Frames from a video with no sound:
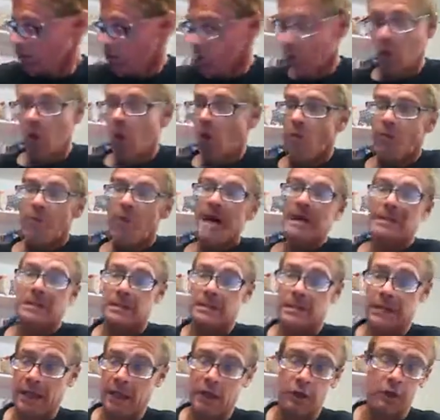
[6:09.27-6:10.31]
rural
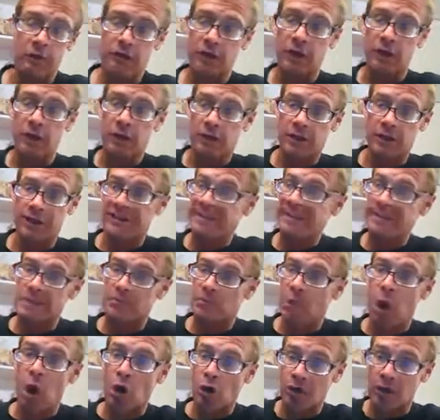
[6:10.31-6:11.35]
bus outfit in a
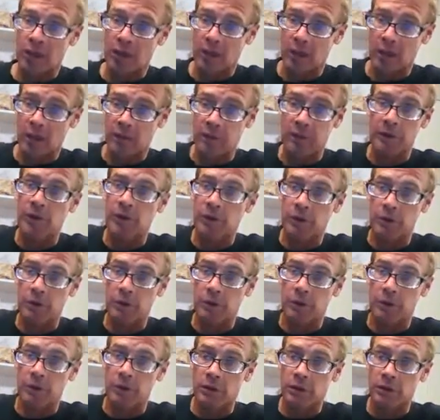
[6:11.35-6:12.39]
small town
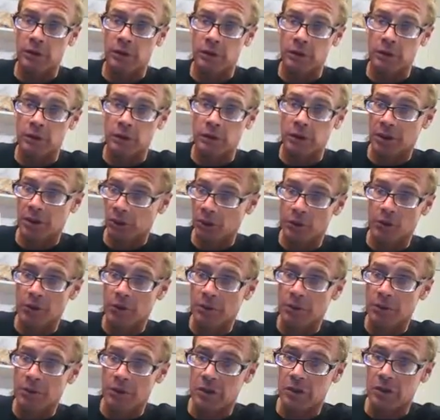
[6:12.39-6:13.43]
in
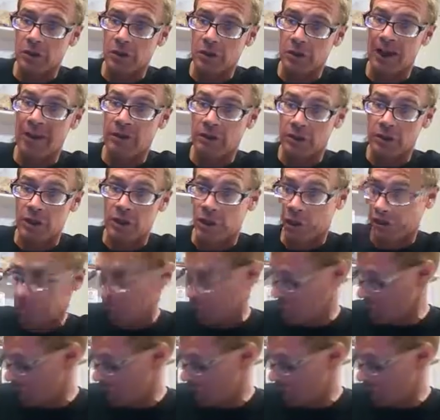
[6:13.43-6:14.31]
northern Minnesota outside